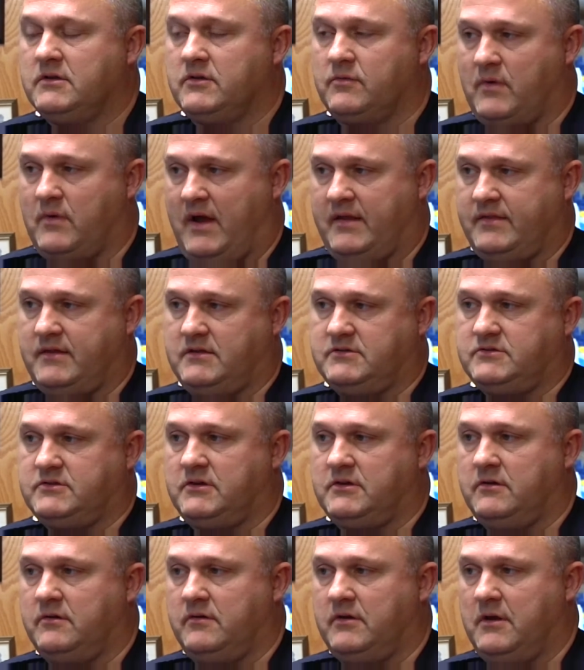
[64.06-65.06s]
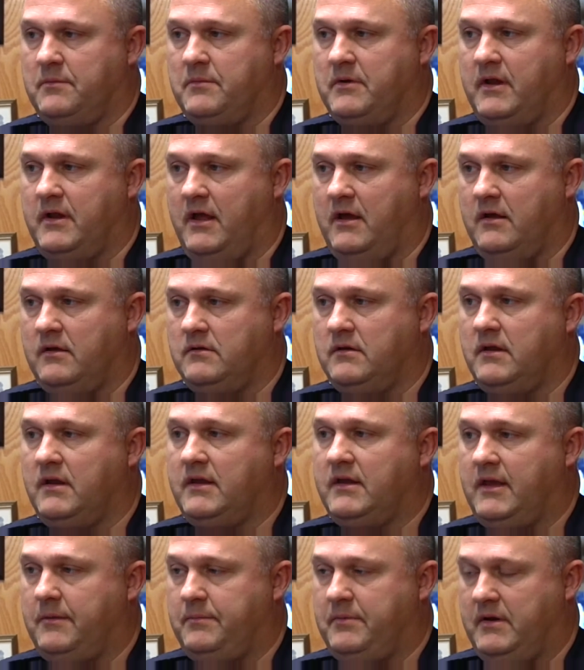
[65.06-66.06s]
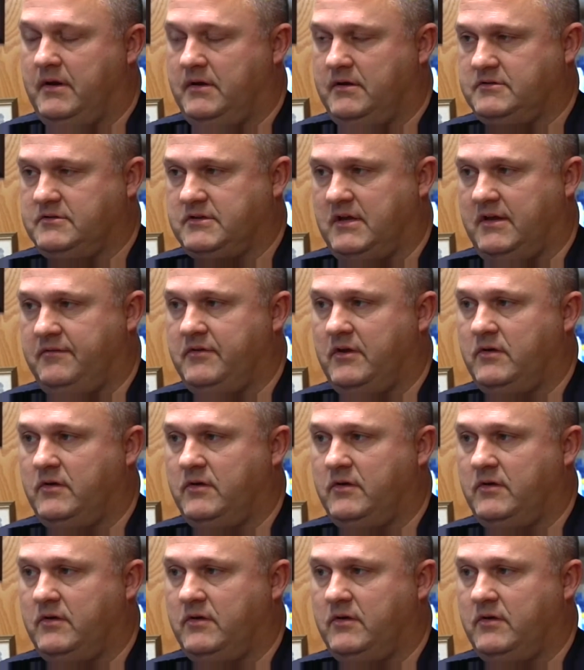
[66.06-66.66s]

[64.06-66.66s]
to write that serial number down and keep it in a safe